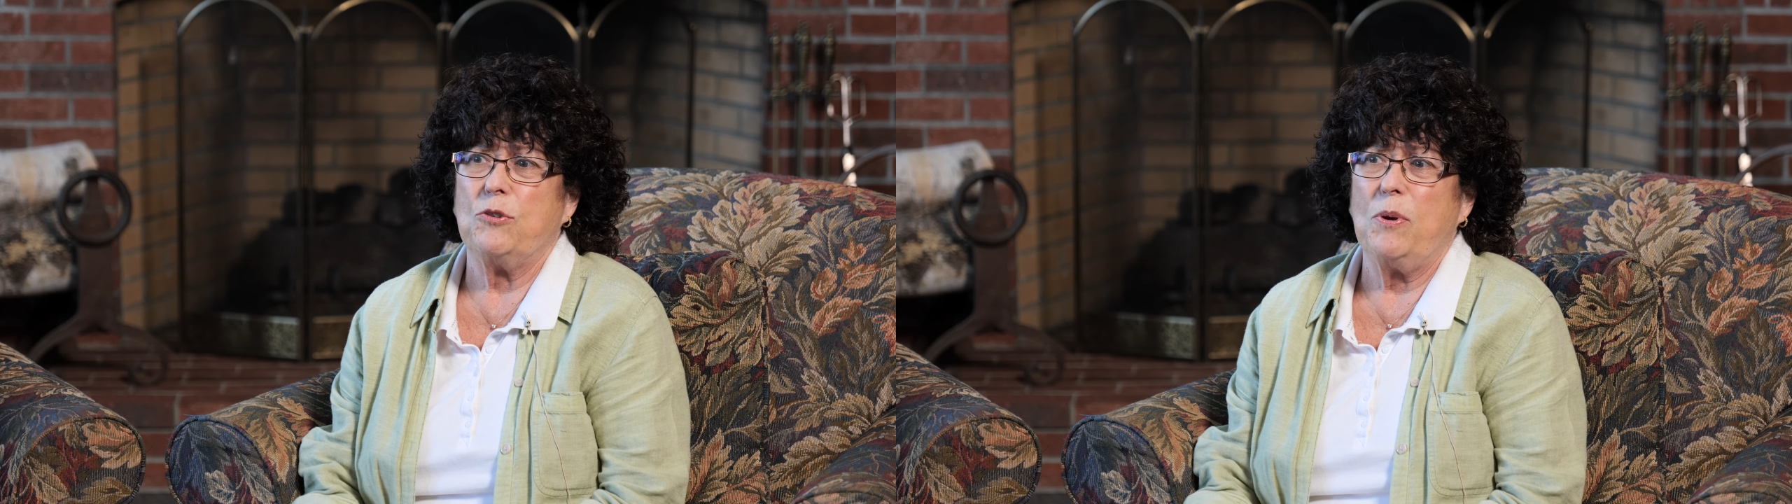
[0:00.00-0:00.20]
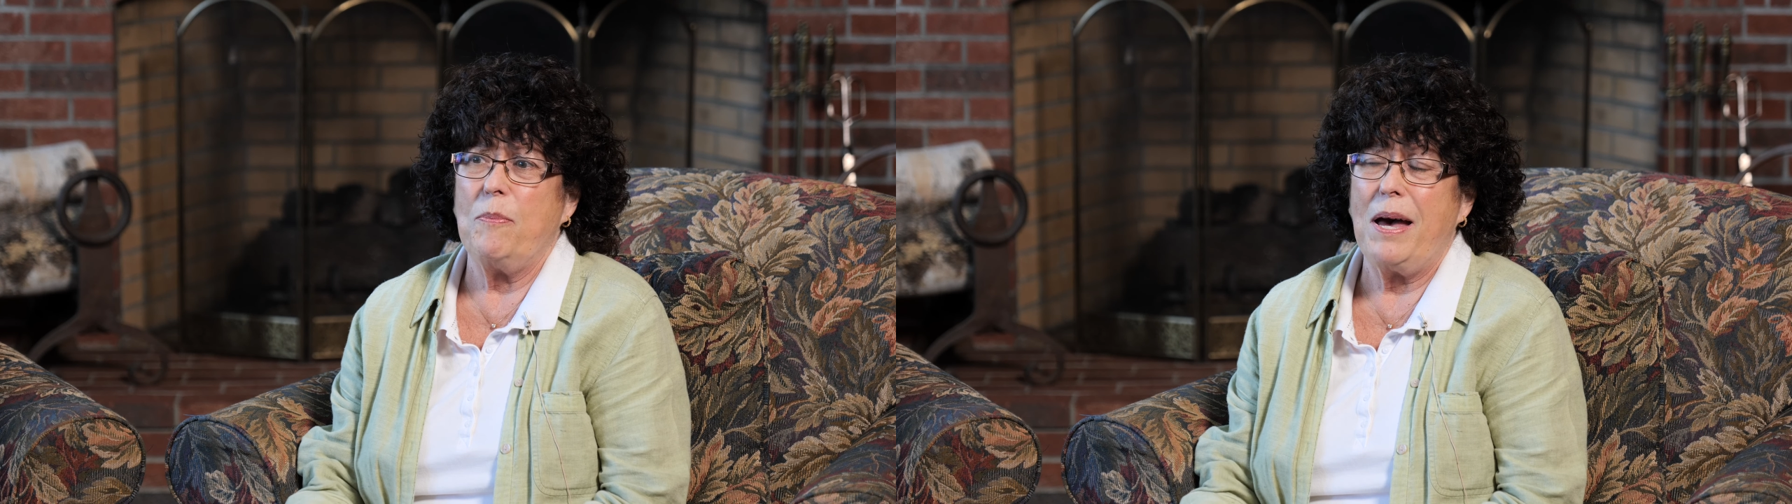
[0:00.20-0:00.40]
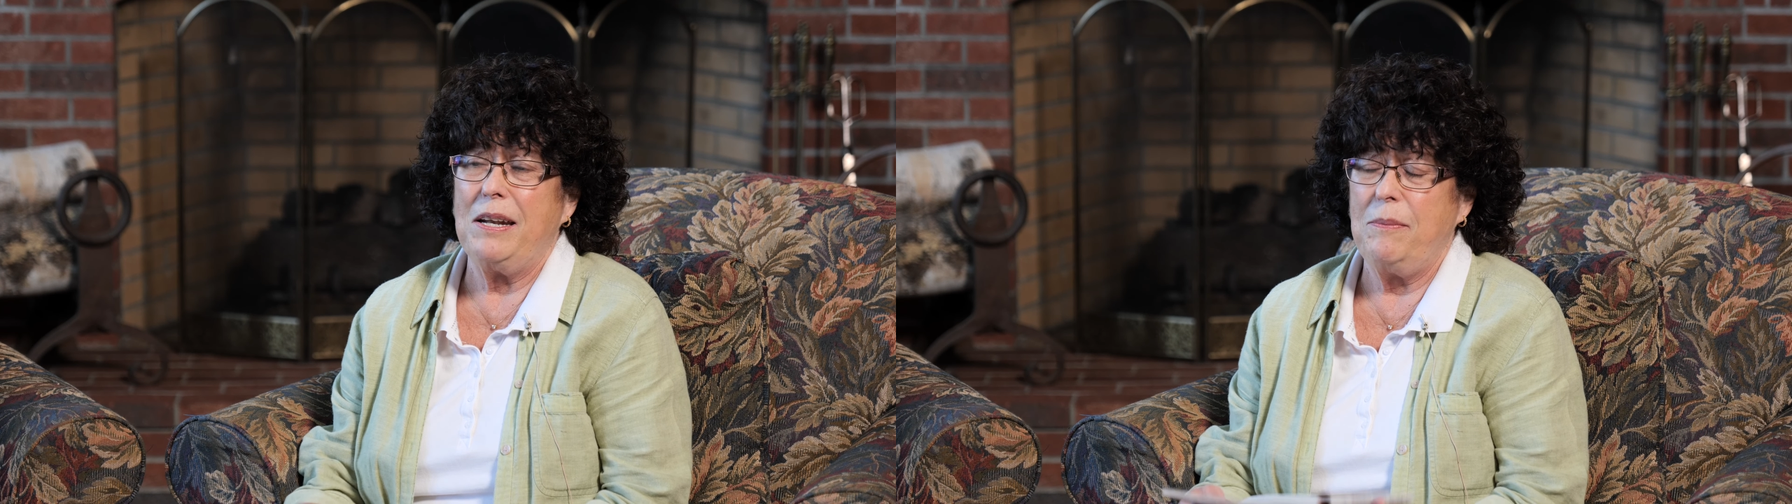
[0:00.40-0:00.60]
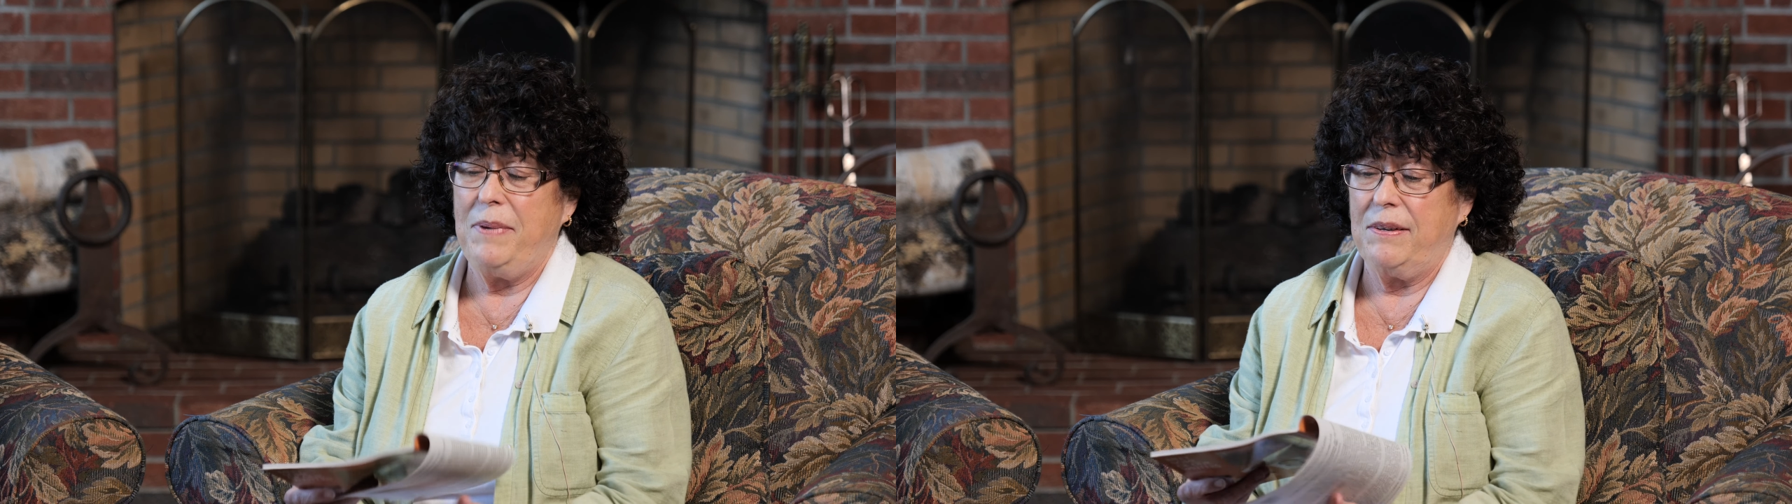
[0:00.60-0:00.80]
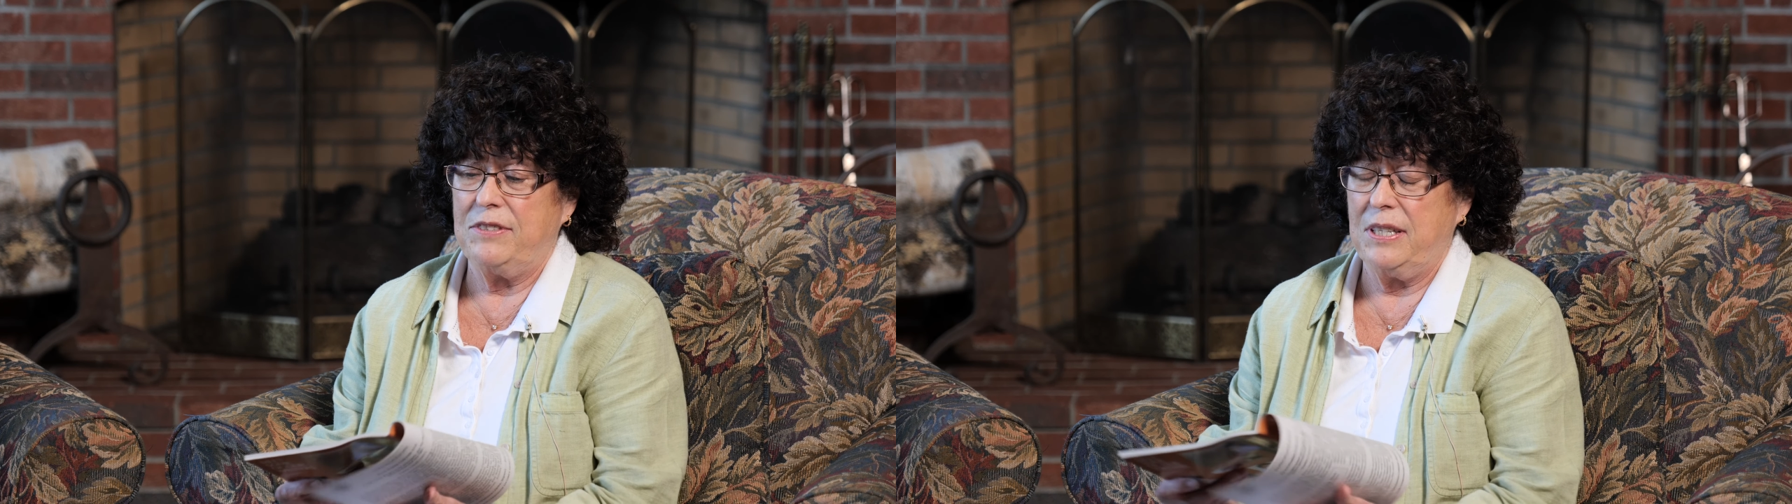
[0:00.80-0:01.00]
reminded
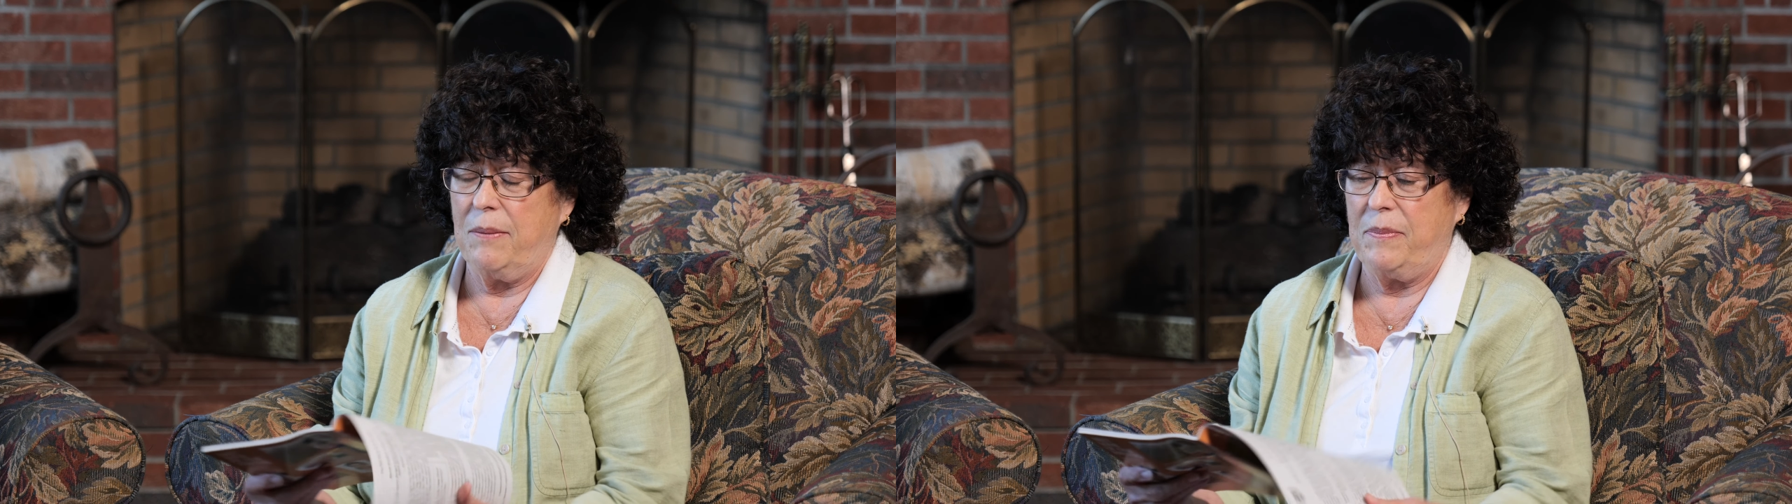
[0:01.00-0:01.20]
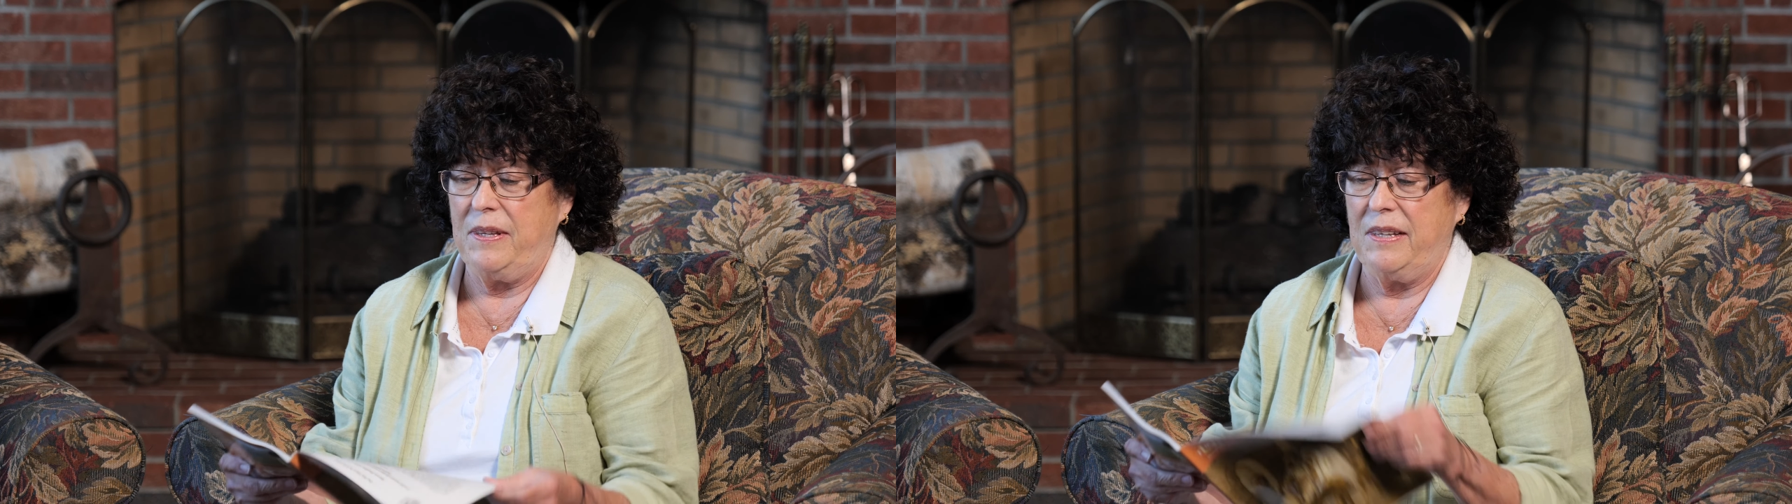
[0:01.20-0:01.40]
me of something